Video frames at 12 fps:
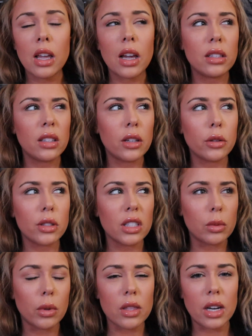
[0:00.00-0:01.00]
And then there was
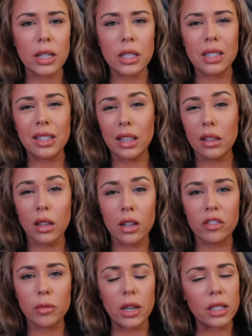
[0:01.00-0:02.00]
this one that I didn't, like,
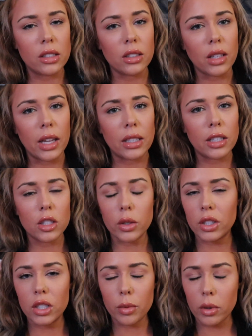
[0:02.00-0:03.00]
love, but I still liked it, so
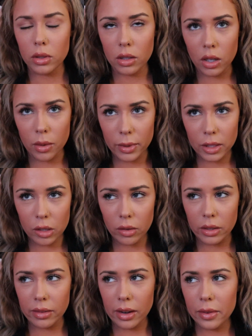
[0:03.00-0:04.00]
I just posted it on my
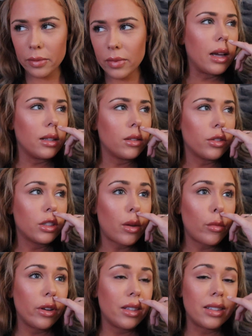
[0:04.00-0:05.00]
story, right? And for
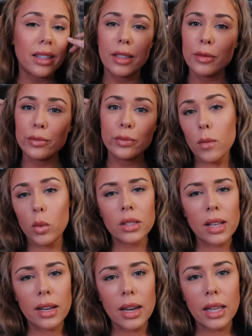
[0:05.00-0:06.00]
some reason,
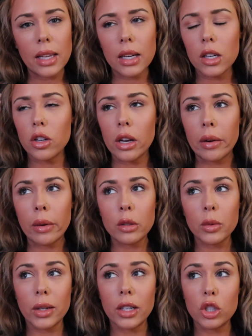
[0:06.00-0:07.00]
was I naked? No, I
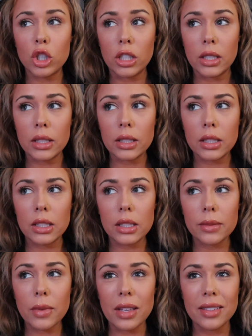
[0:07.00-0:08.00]
was wearing jeans,